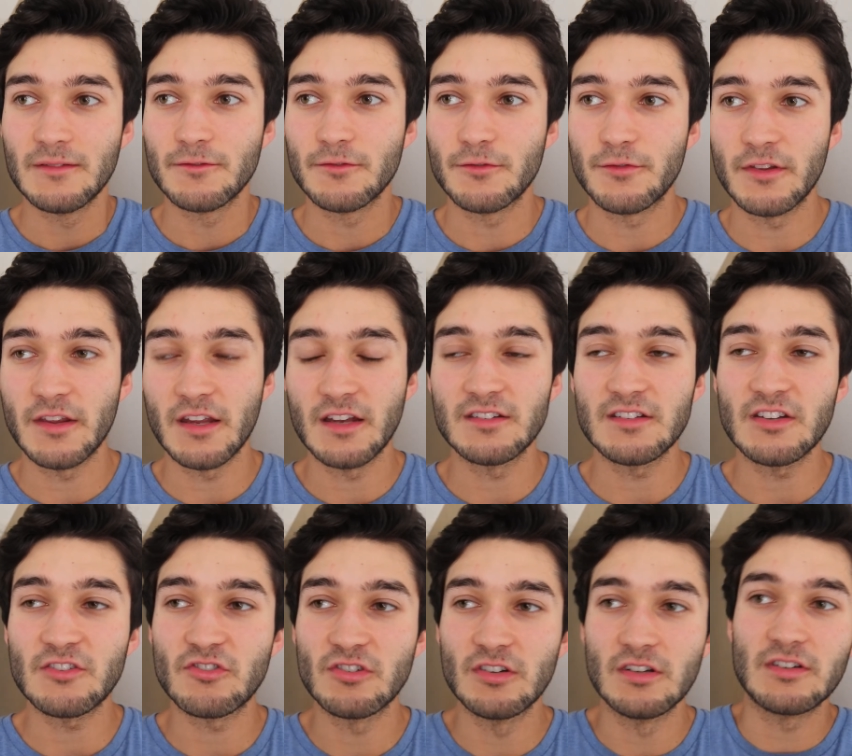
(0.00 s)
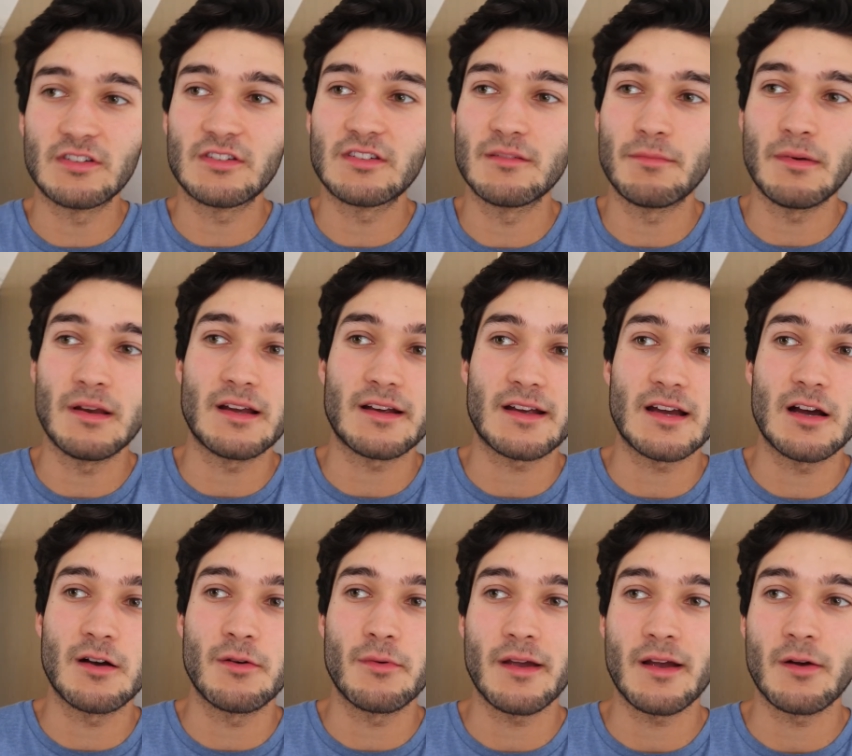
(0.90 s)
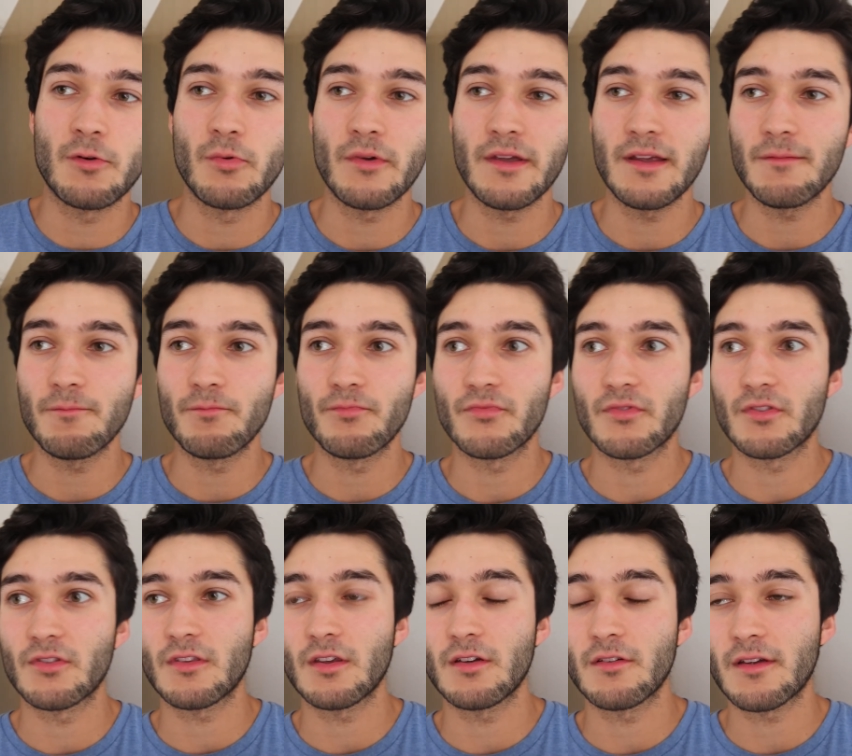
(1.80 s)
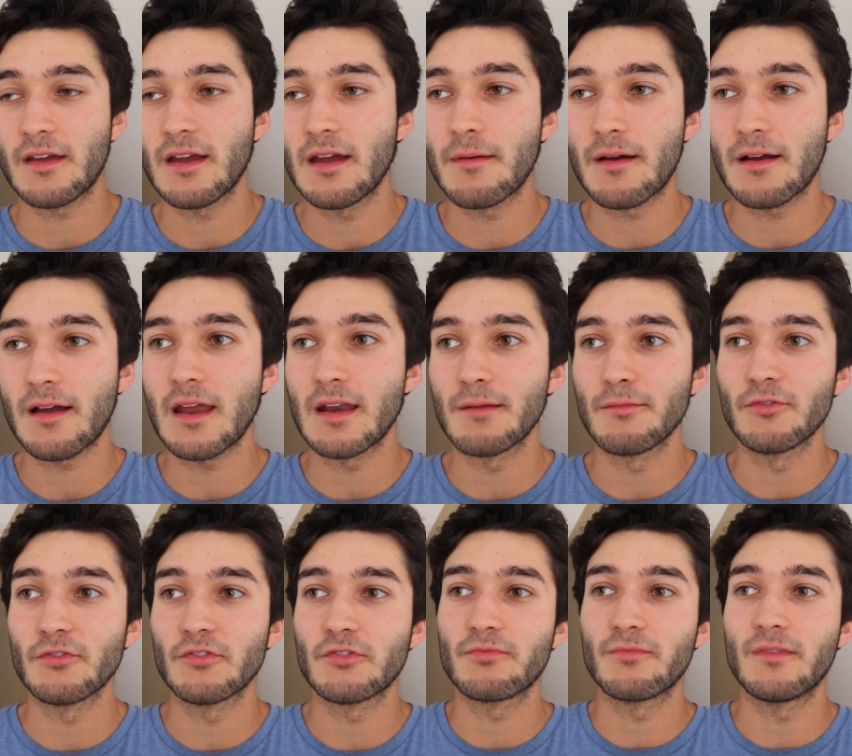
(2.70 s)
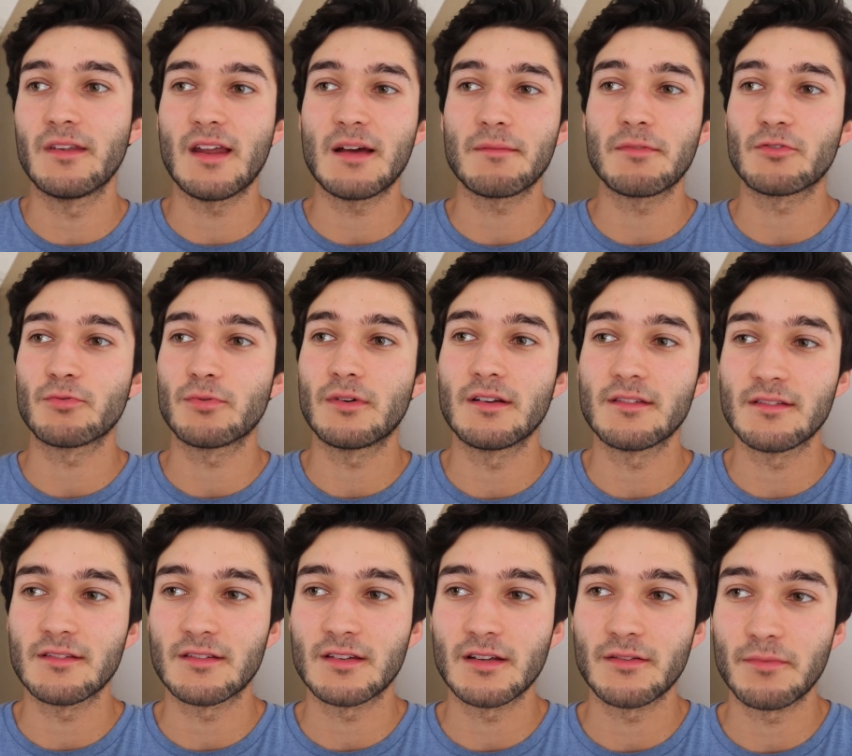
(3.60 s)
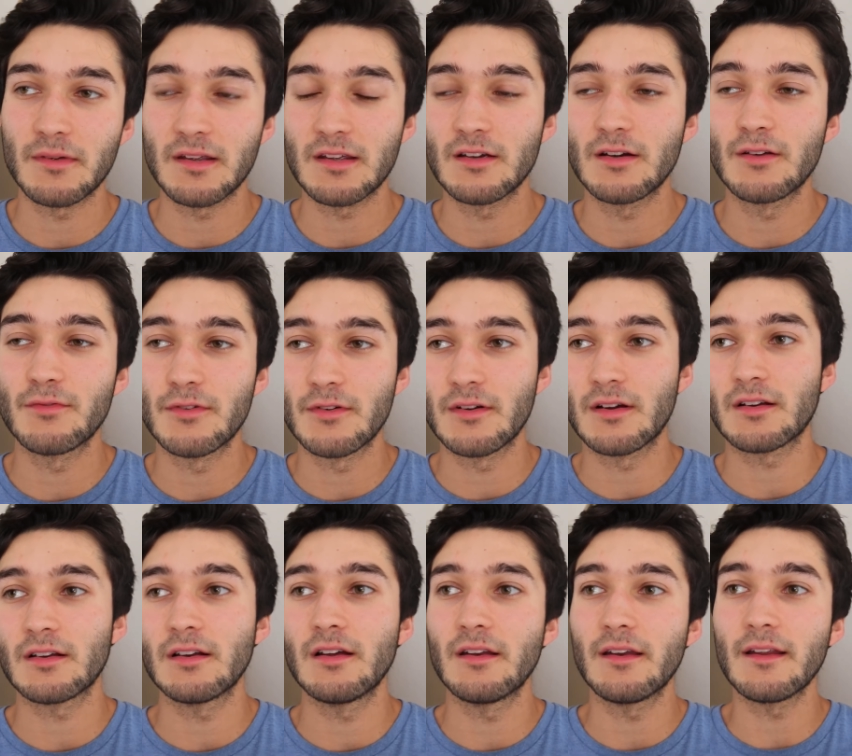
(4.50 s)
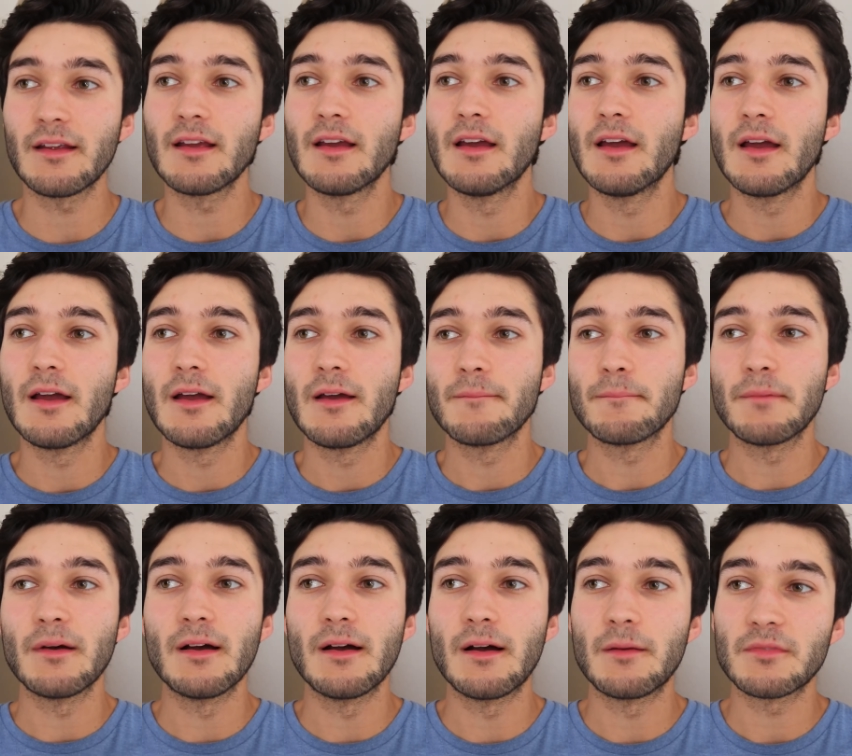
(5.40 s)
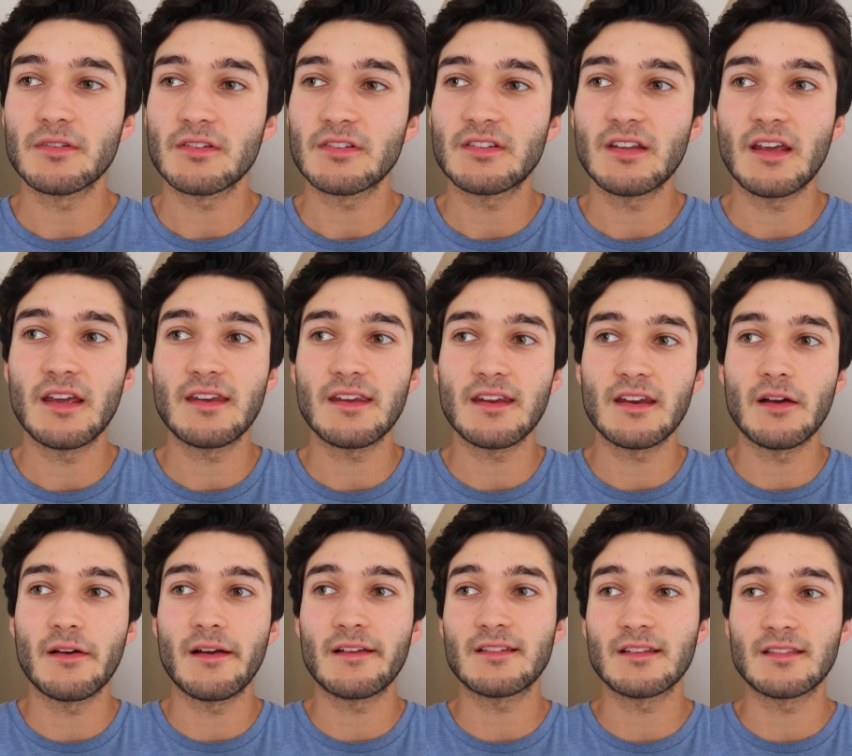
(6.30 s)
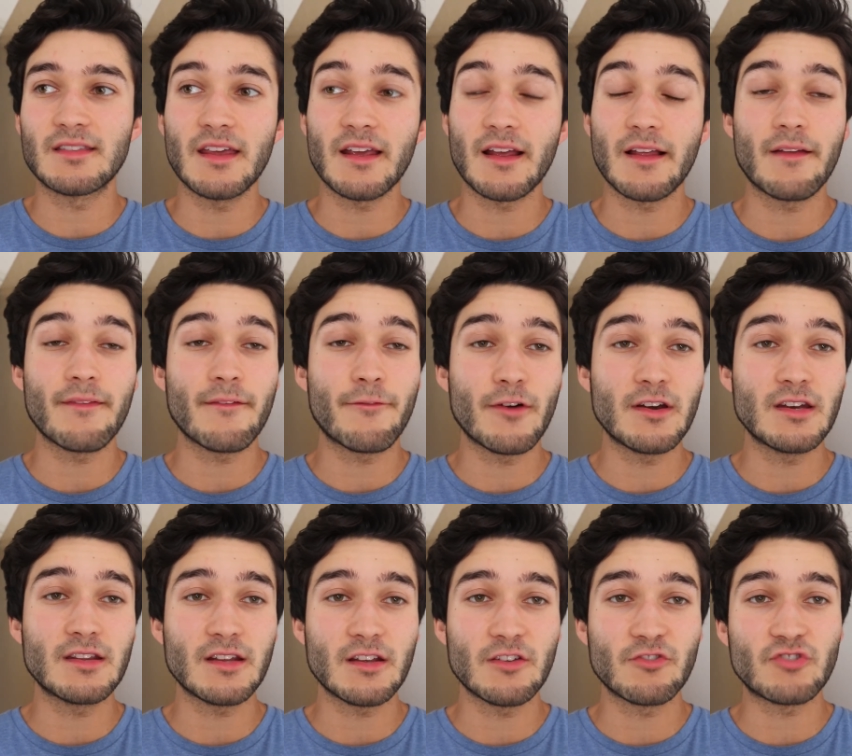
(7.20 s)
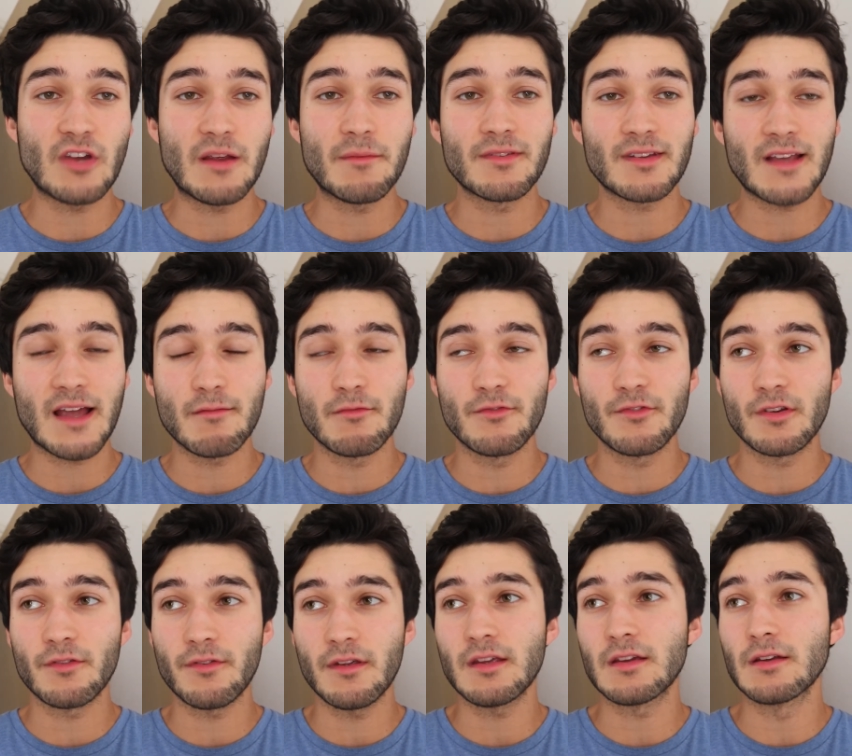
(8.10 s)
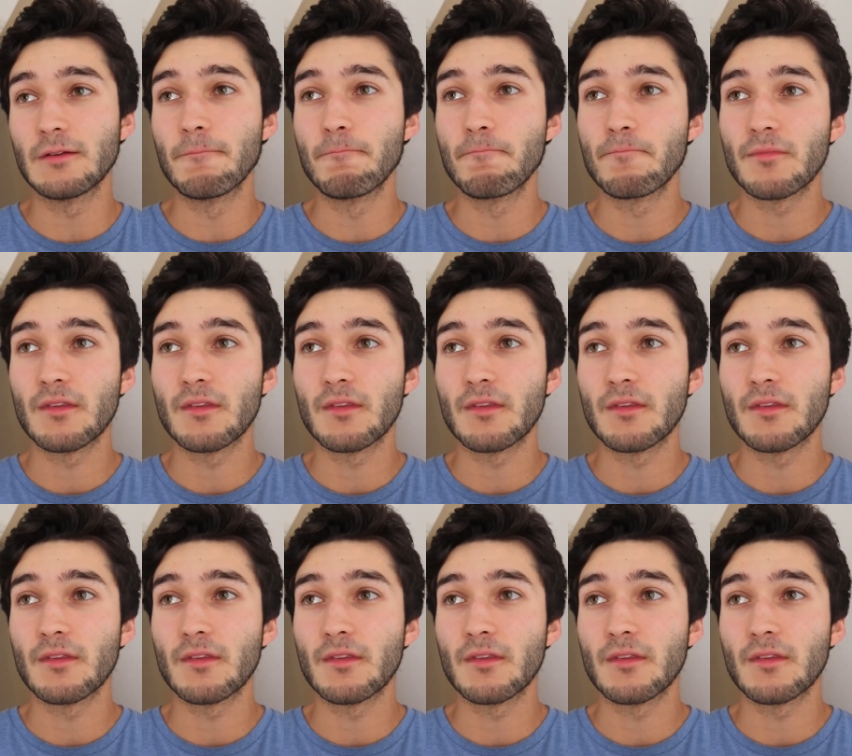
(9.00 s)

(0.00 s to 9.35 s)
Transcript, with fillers: for the indigenous, a bit like how, how we don't care about animals in abattoirs and stuff being killed for gluttony. But I'm just saying, you know, that's the thing, and the funny thing is James Cameron's a vegan.